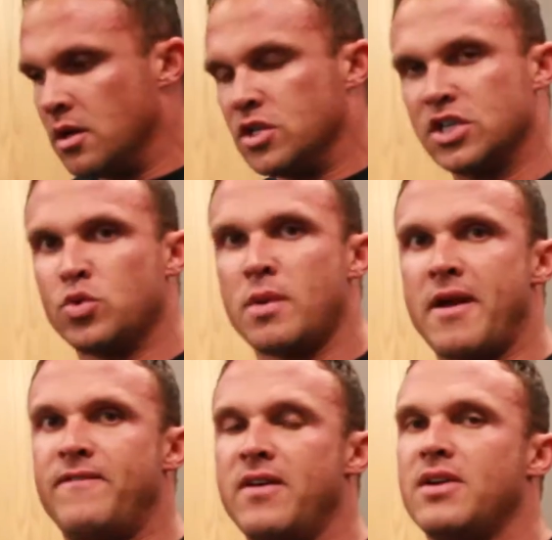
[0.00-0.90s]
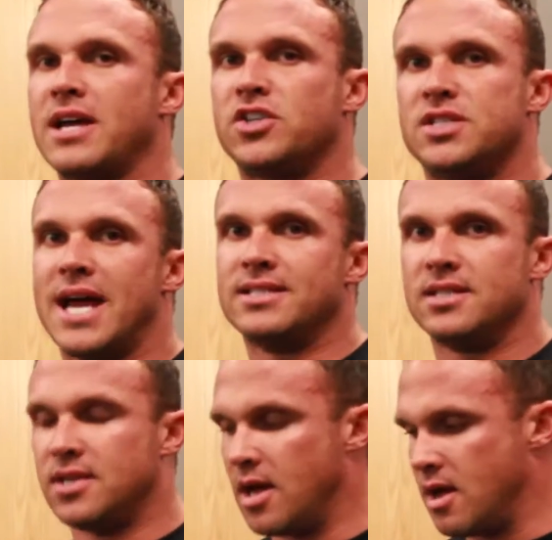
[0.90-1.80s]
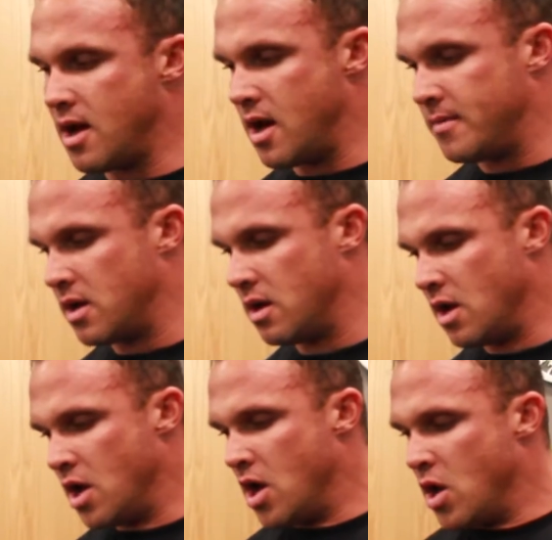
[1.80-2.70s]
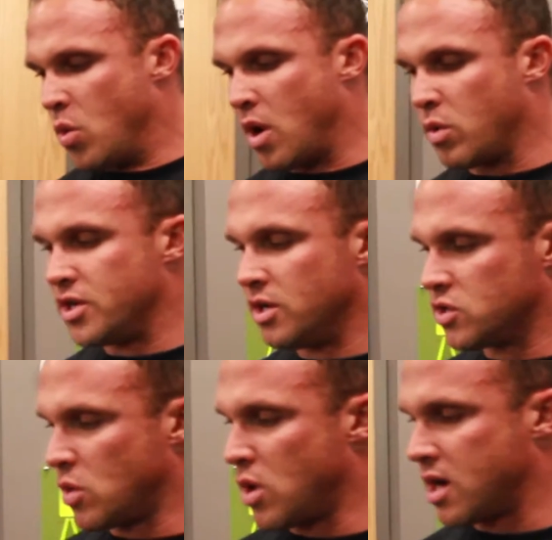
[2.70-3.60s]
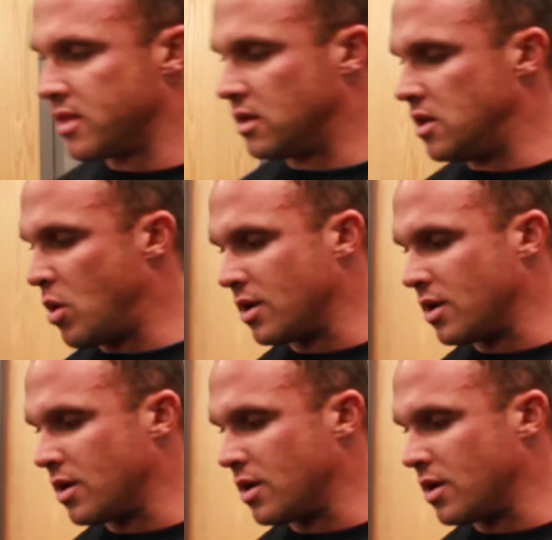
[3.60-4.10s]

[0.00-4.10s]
This is one of my favorite exercises. What we're doing is we're working the lower